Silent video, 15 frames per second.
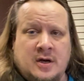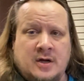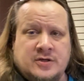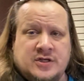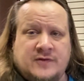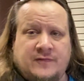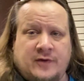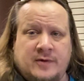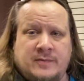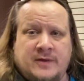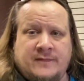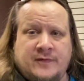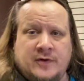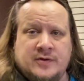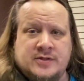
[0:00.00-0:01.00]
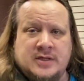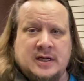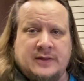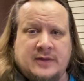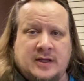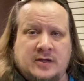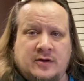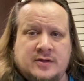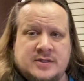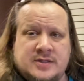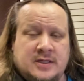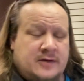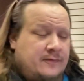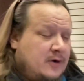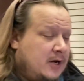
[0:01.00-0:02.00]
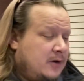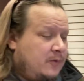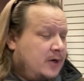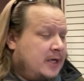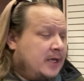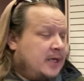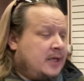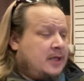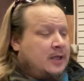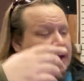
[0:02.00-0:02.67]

Just friend me first, and I think you can send it right away.